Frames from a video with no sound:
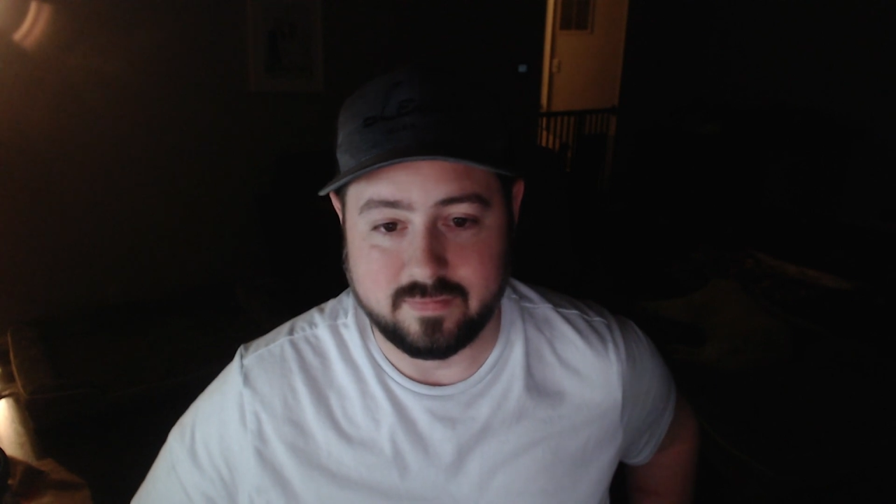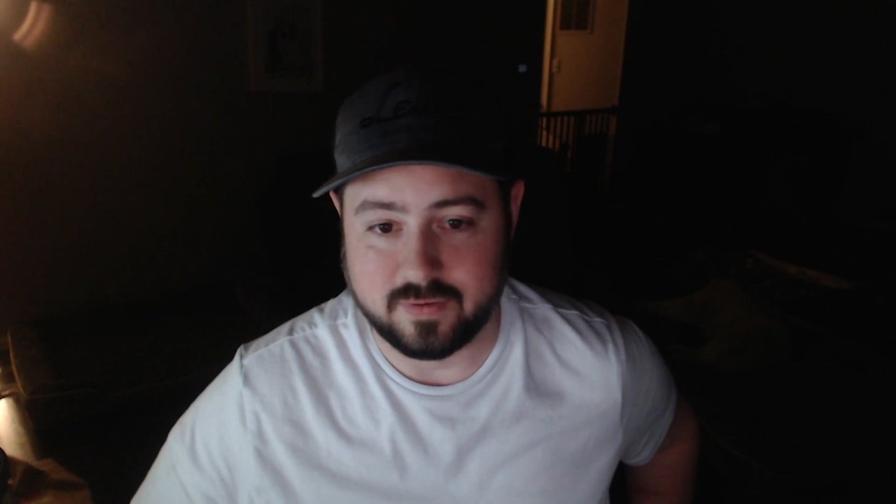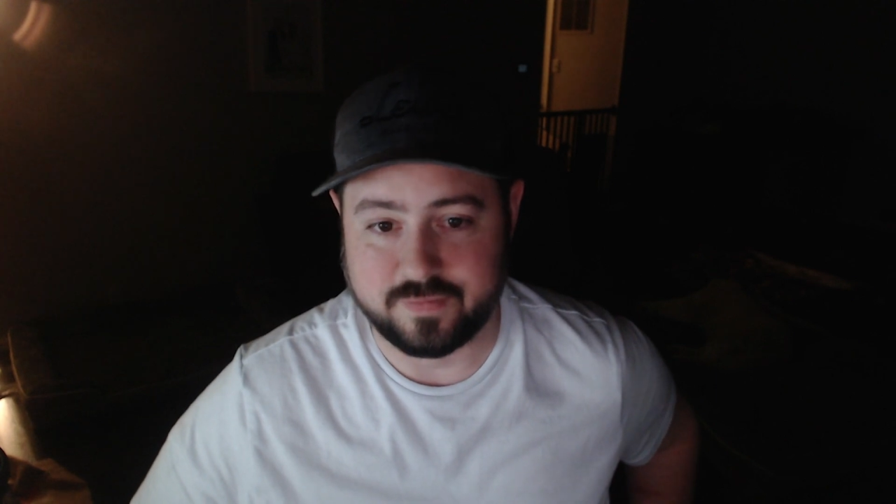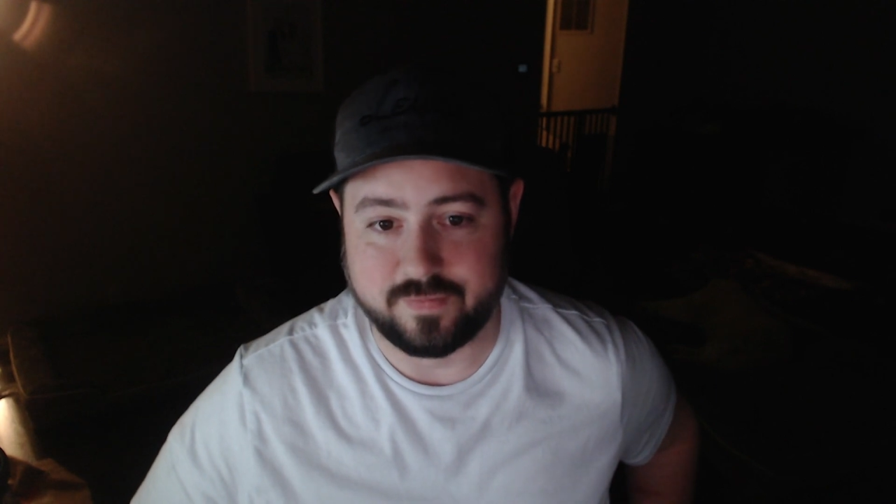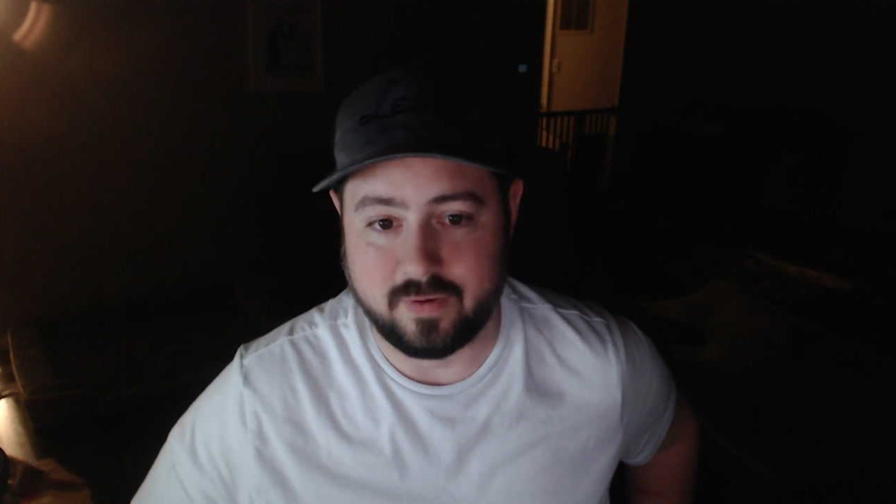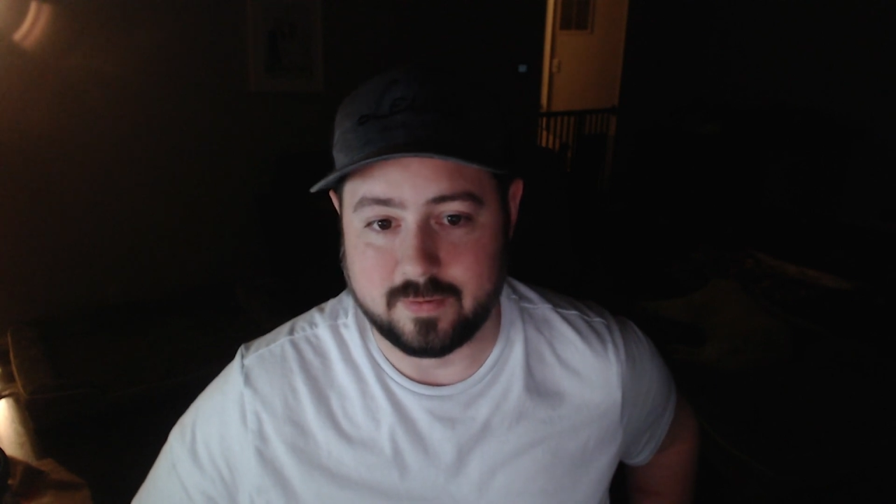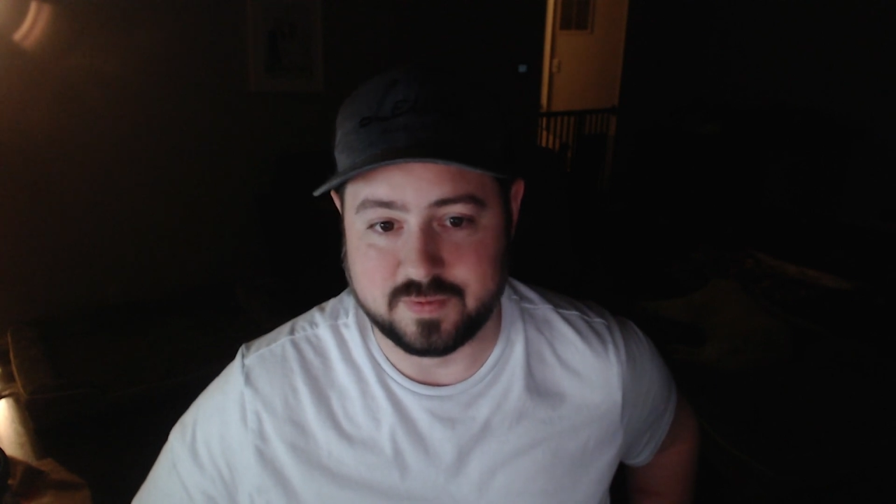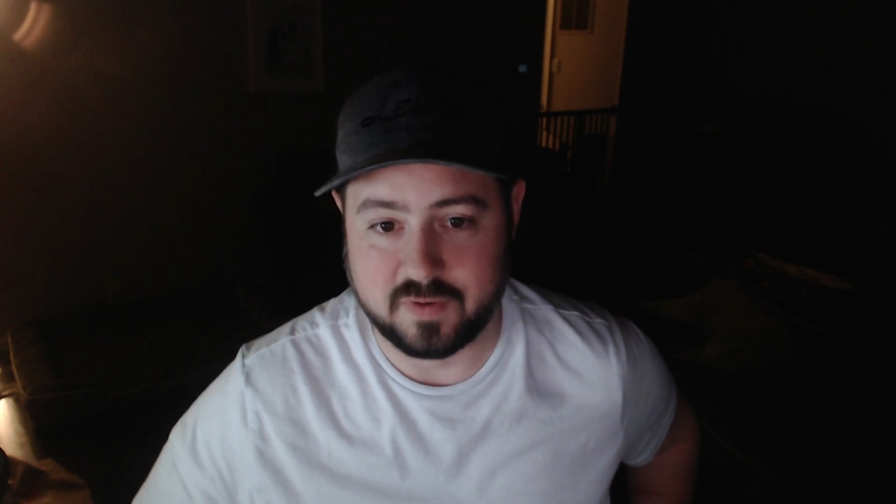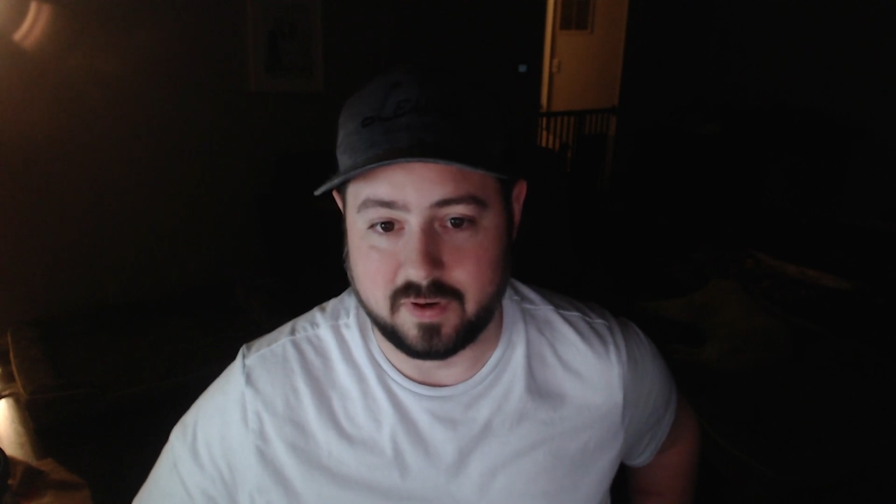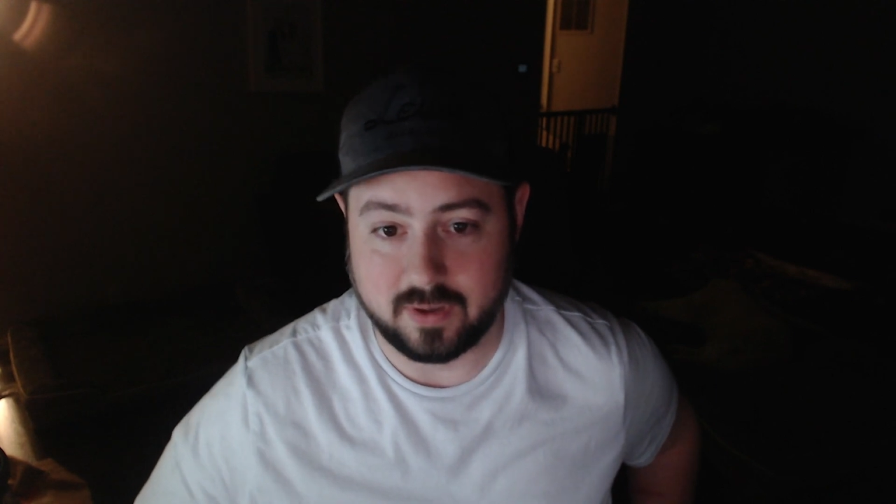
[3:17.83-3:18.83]
farmer's
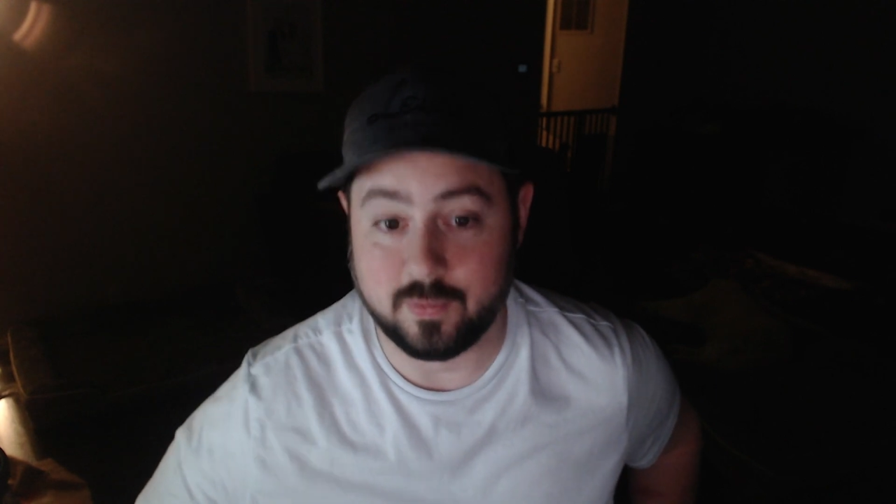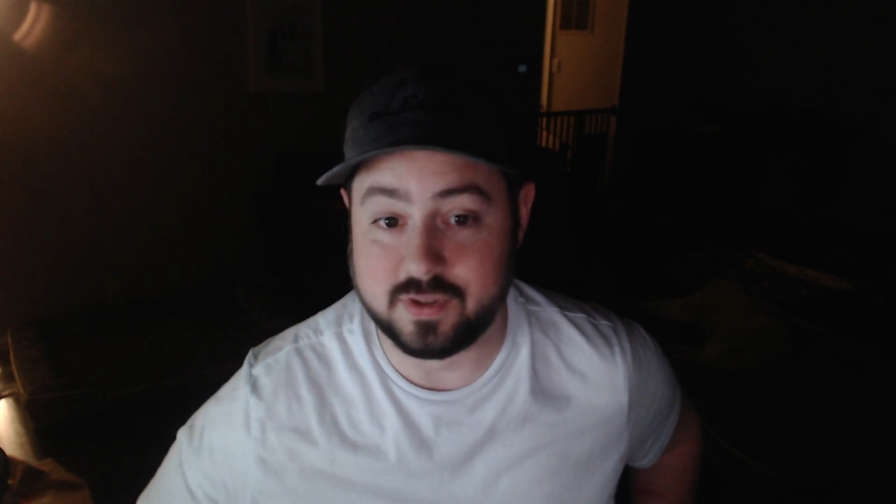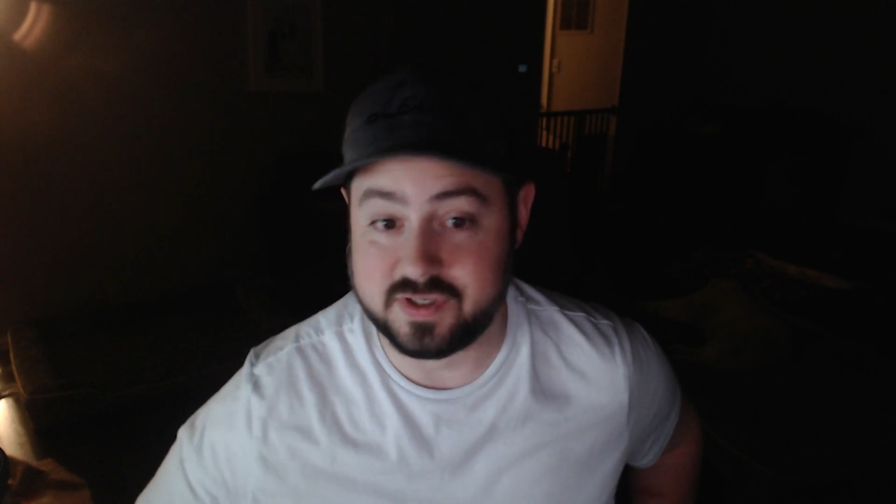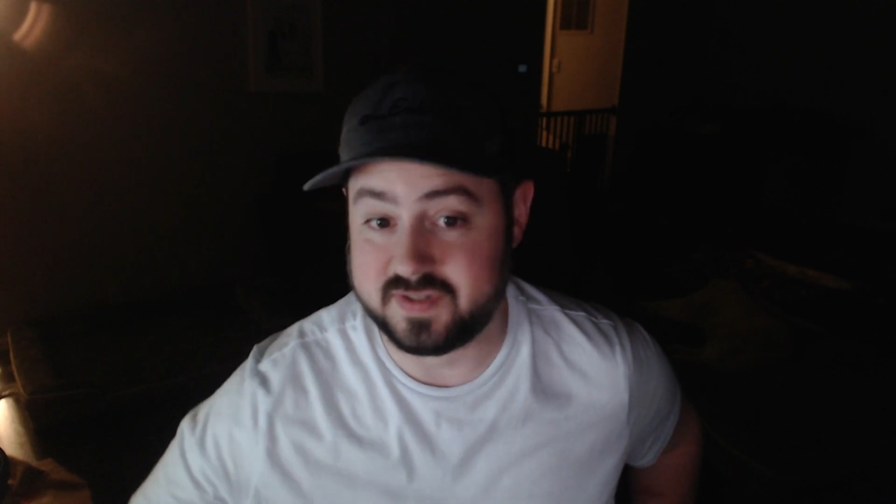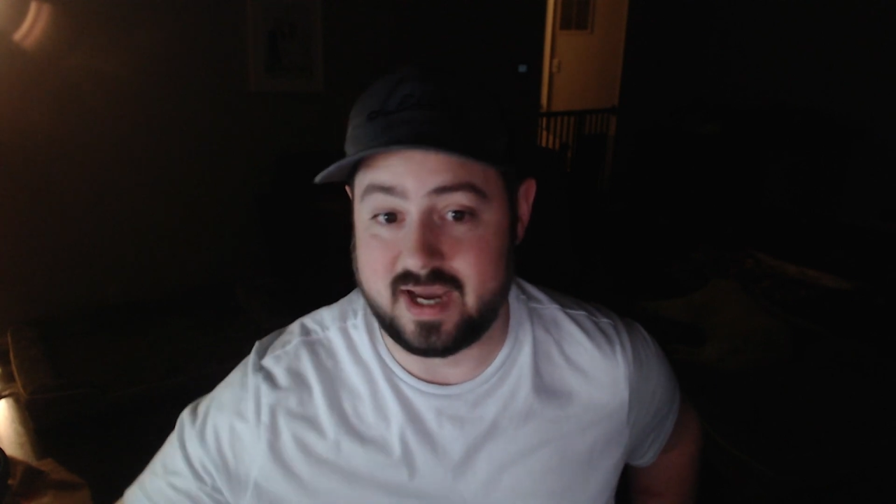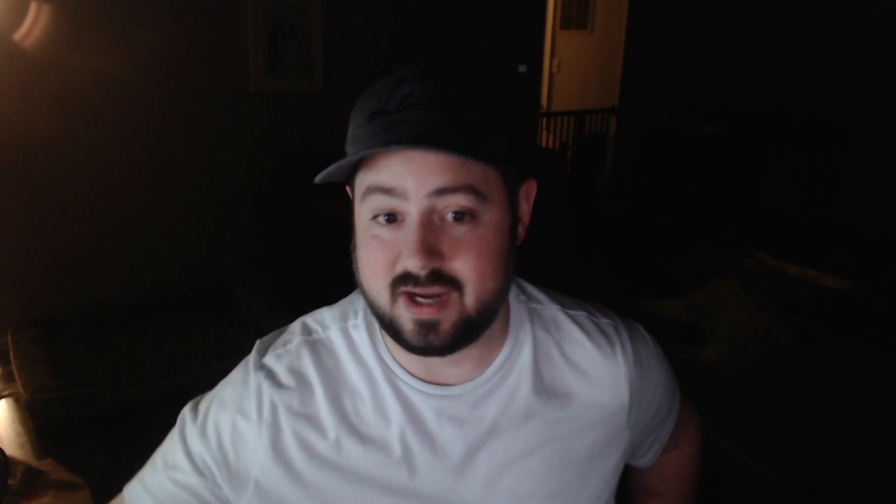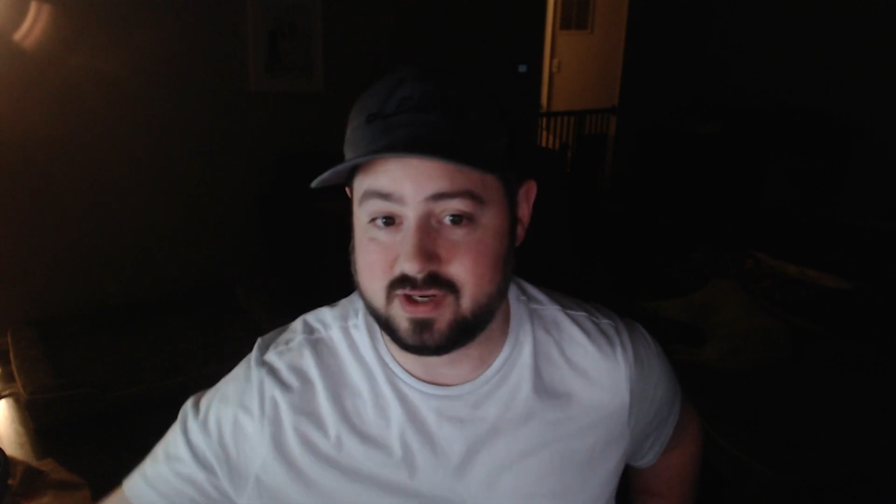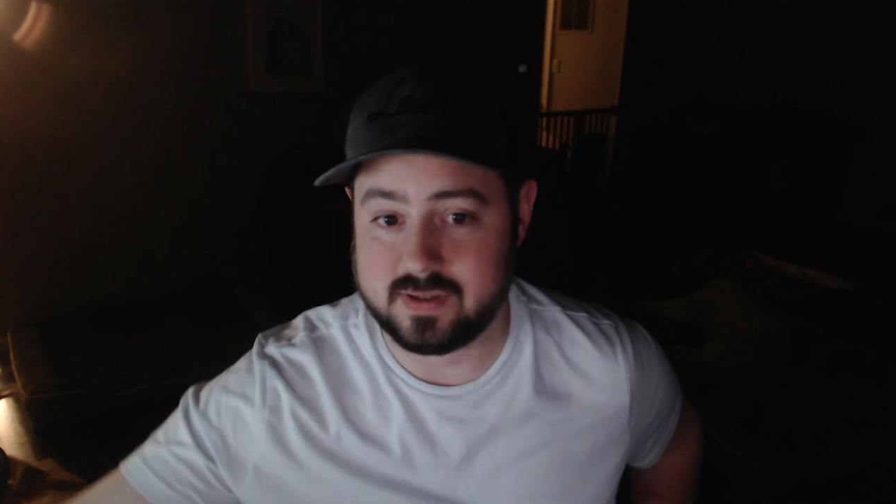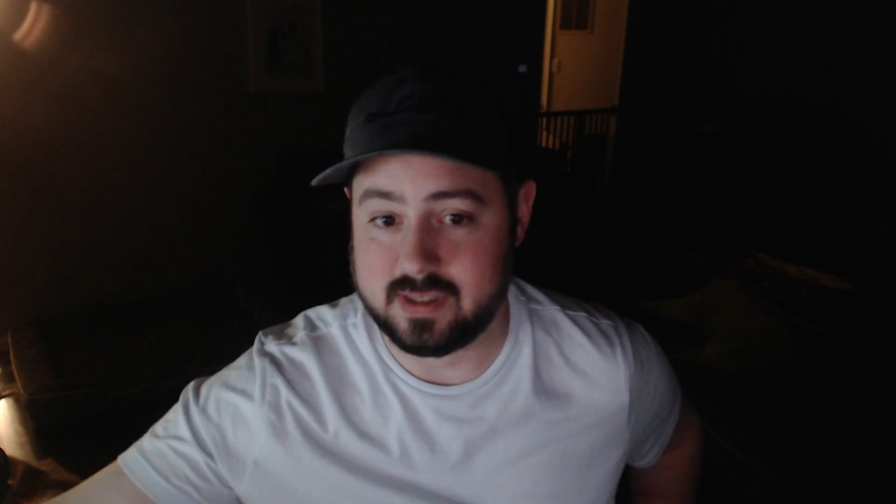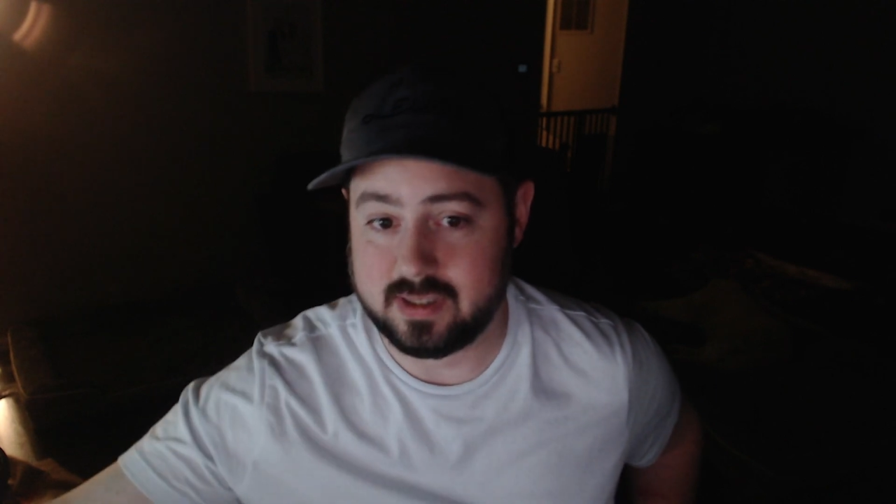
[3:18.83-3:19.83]
market, which is
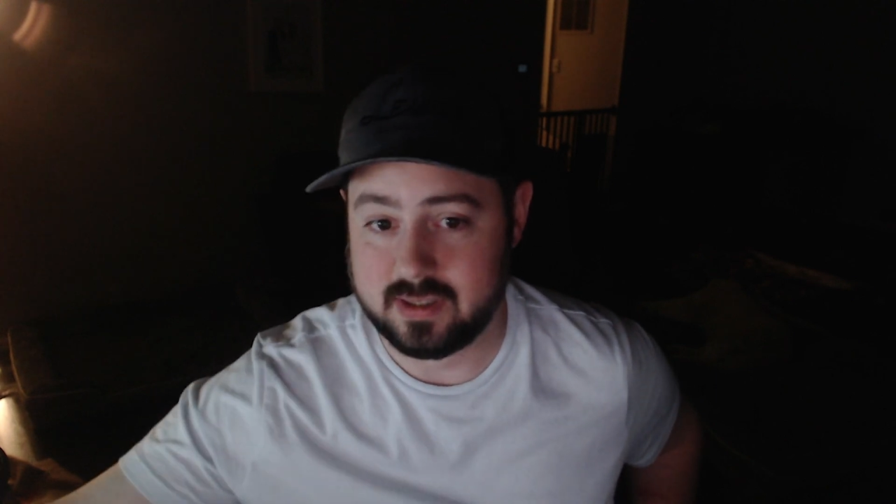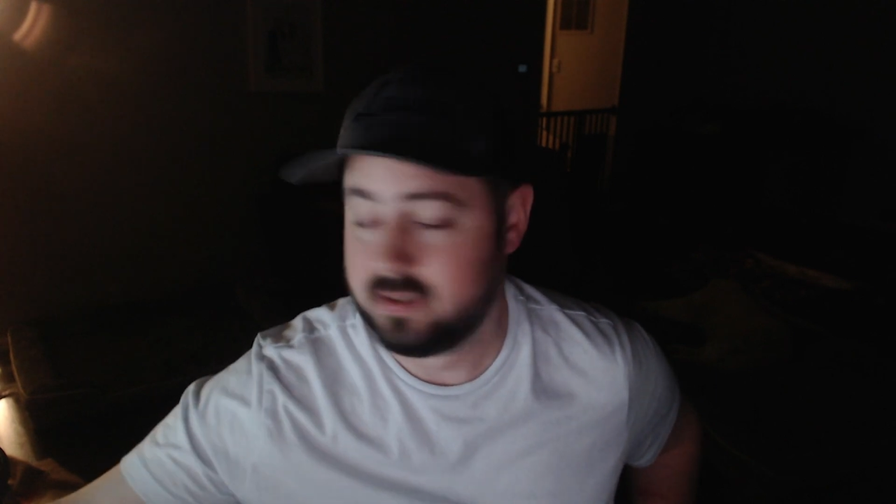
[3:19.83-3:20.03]
actually